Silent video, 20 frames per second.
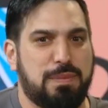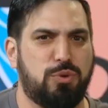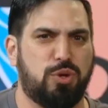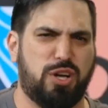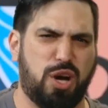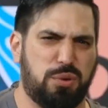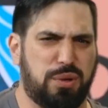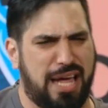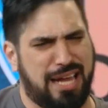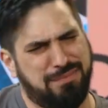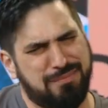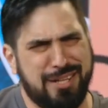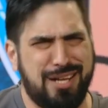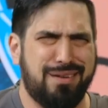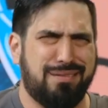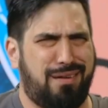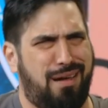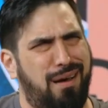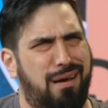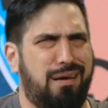go like,
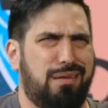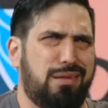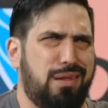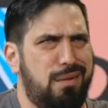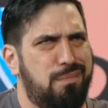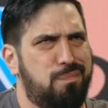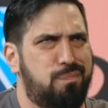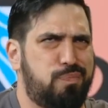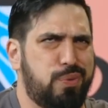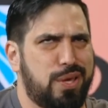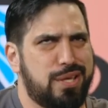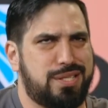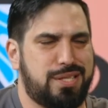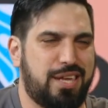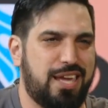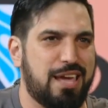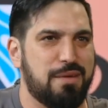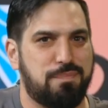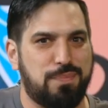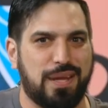"Oh, Limp
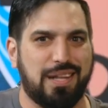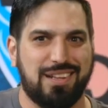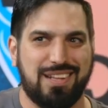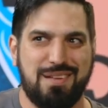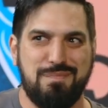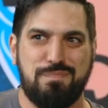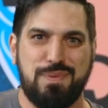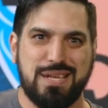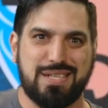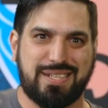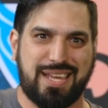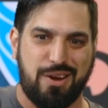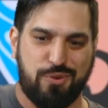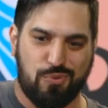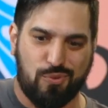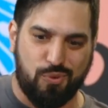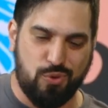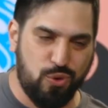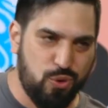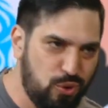Bizkit," but Limp Bizkit
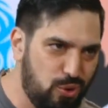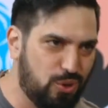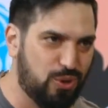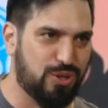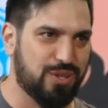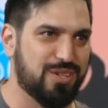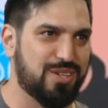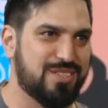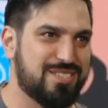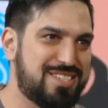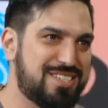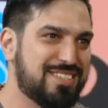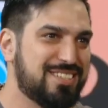rules.